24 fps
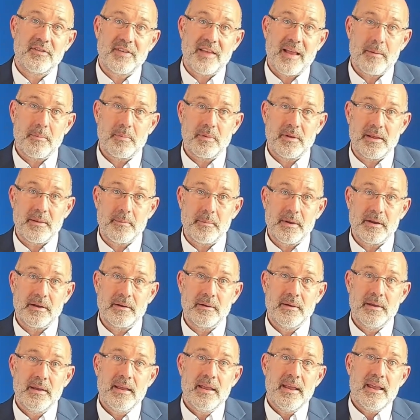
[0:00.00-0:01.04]
sample email.
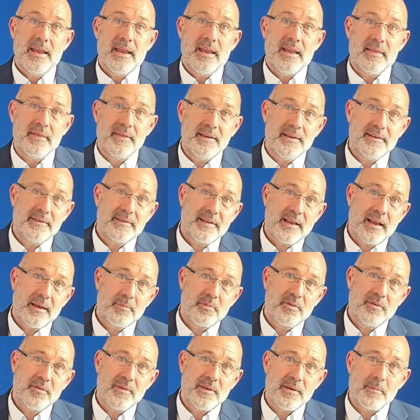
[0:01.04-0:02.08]
In these
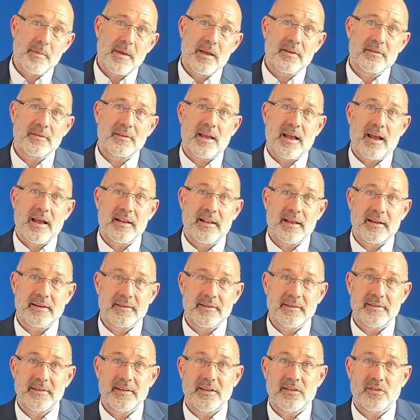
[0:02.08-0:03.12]
types of emails, I like
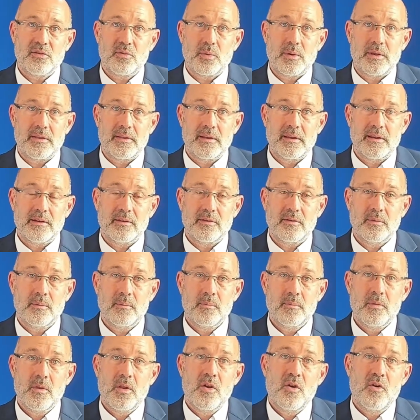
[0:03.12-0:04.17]
to see three things.
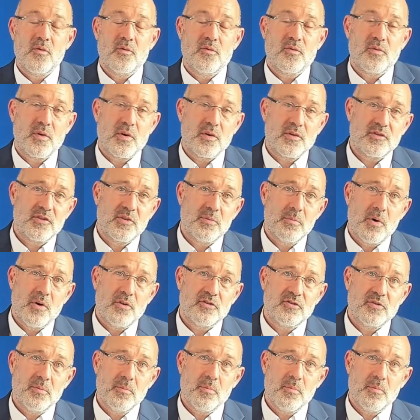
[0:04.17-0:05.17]
First, and most